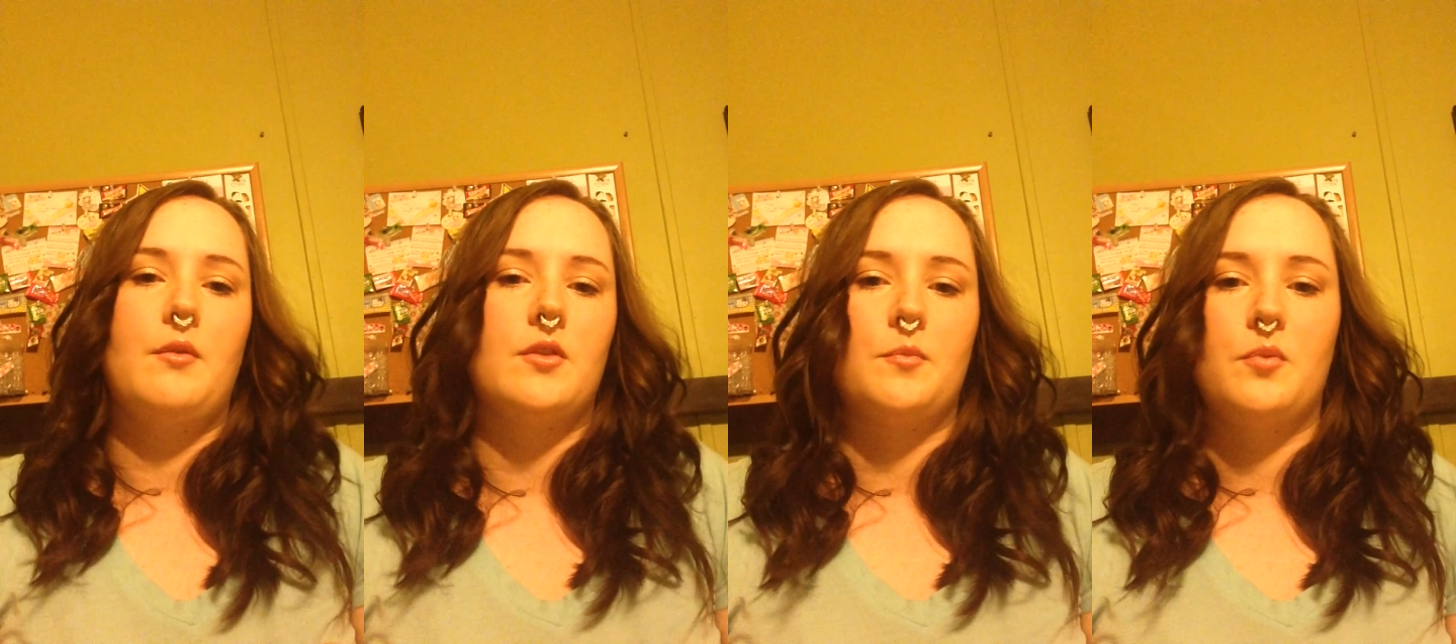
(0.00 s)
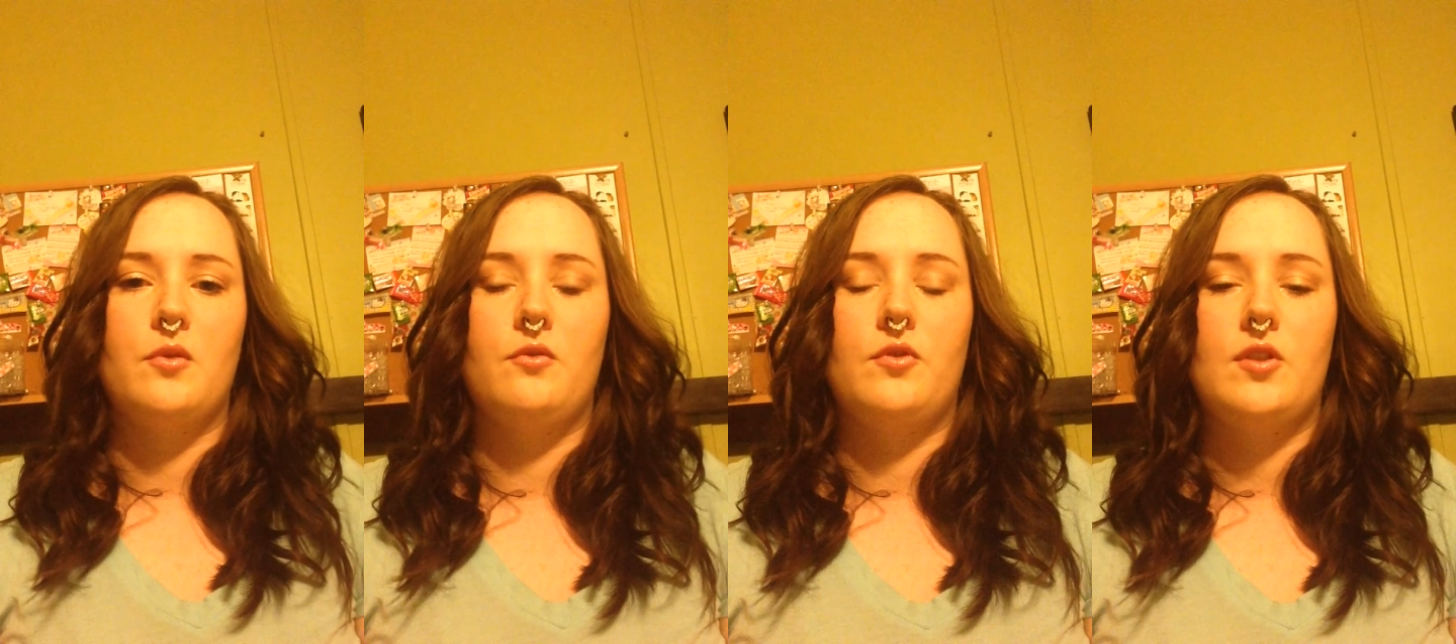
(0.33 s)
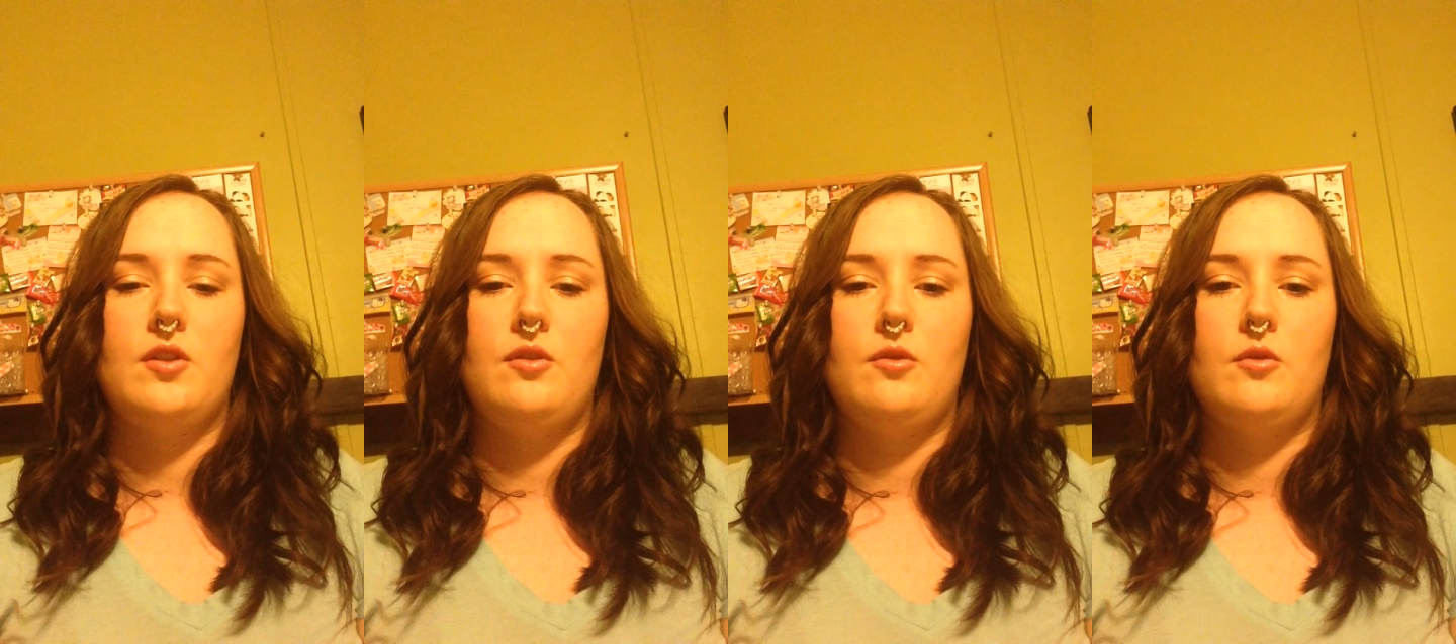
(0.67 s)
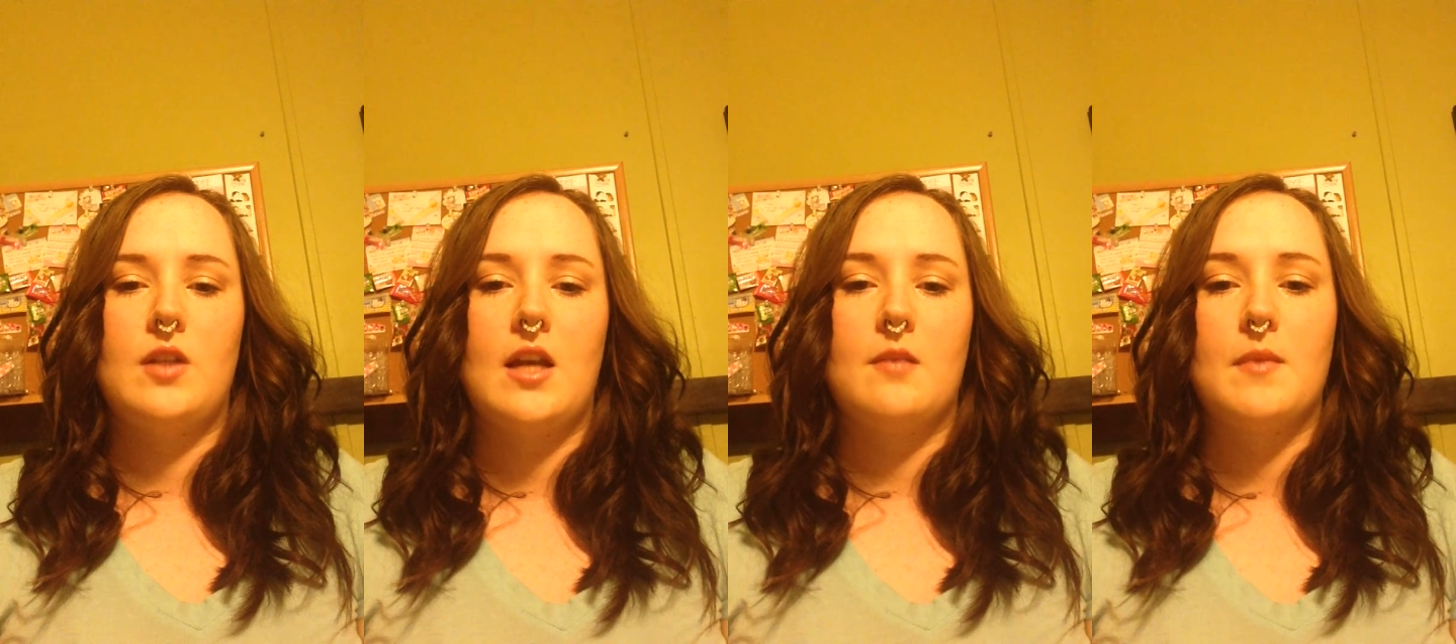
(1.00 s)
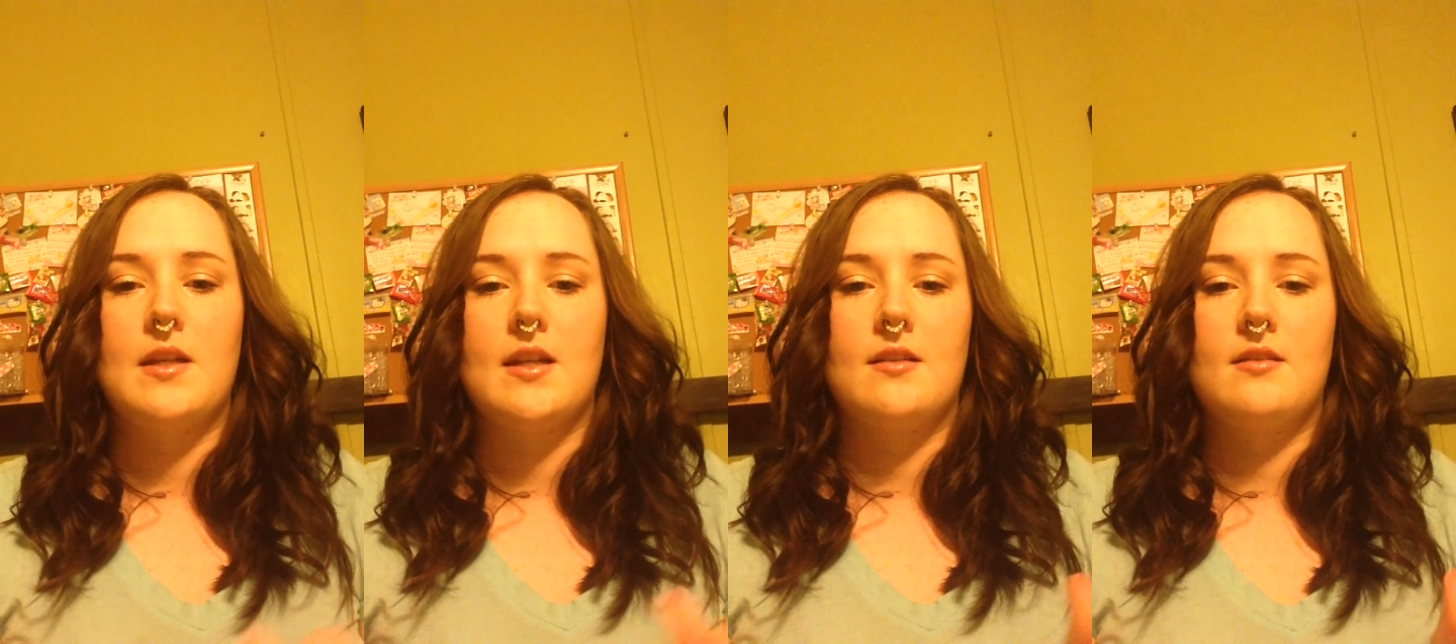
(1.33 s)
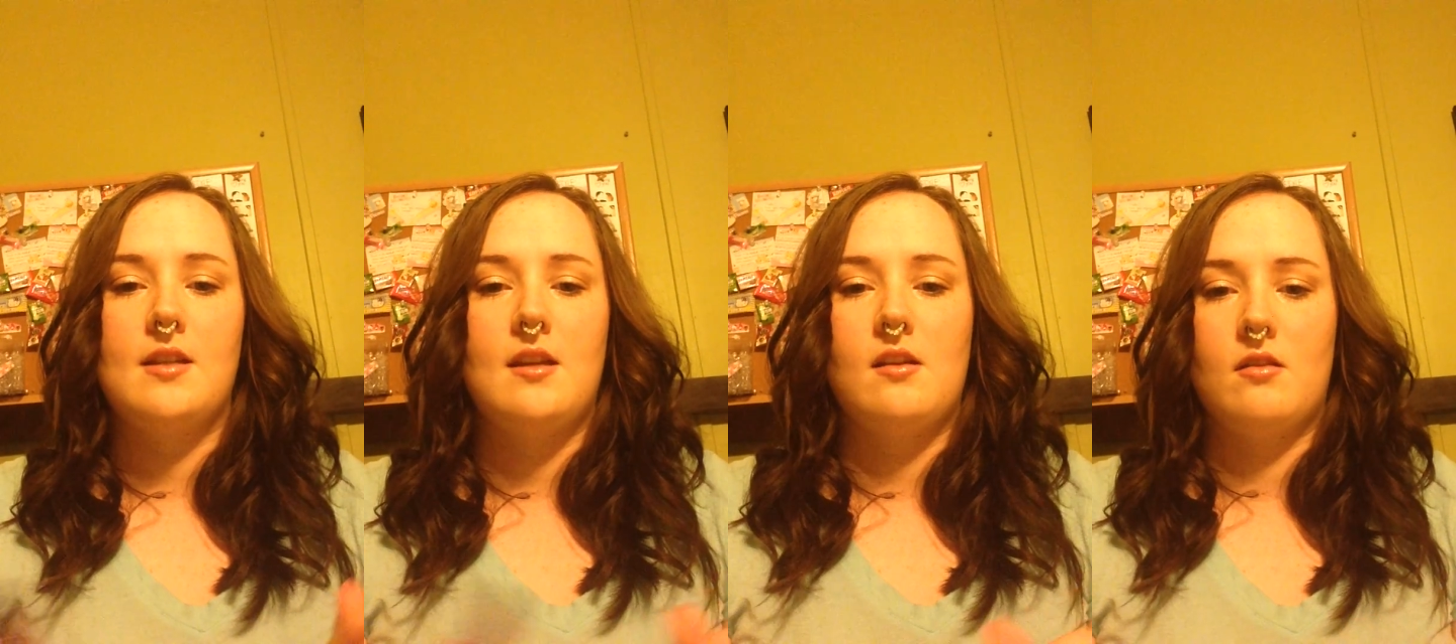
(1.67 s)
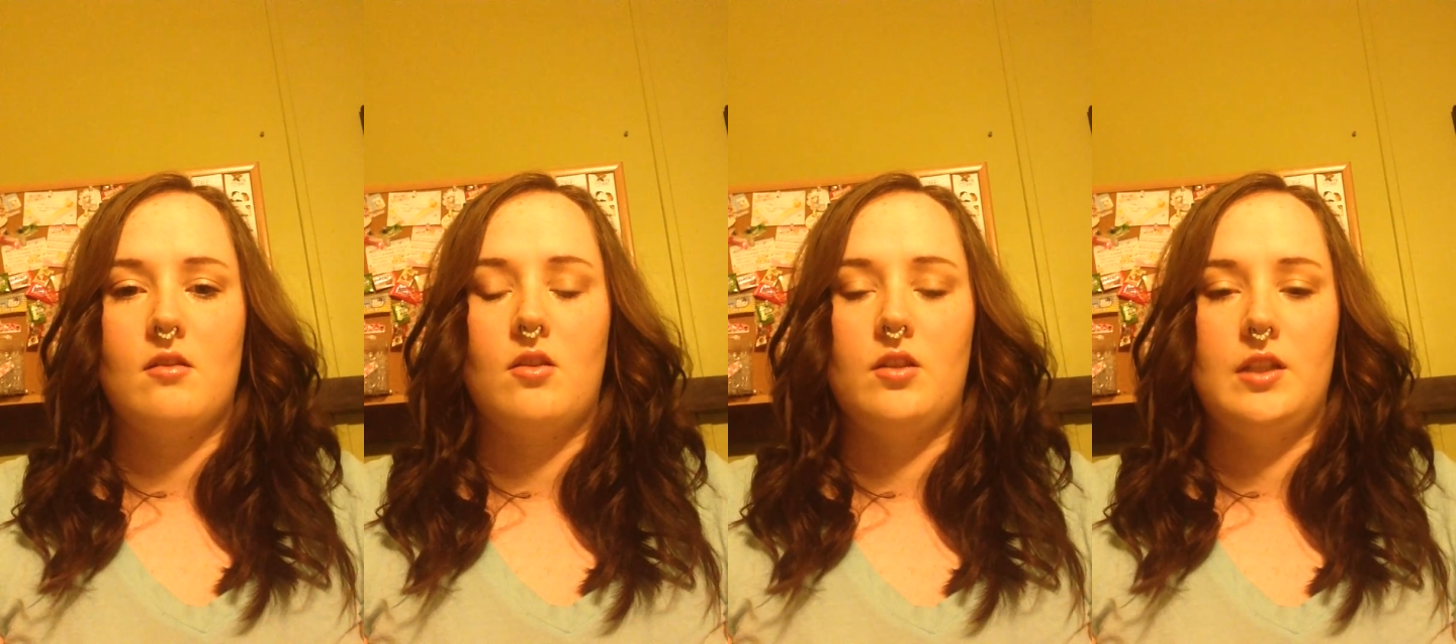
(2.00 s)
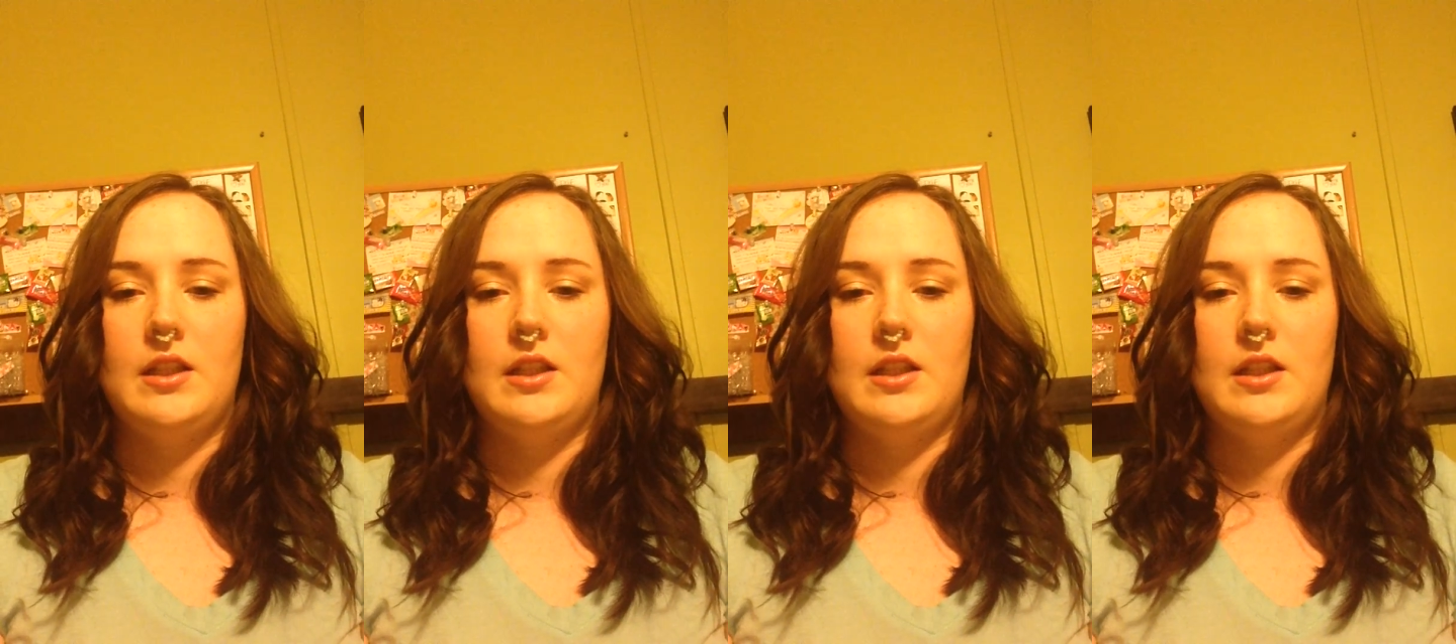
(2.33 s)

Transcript: was approved to take my testing early.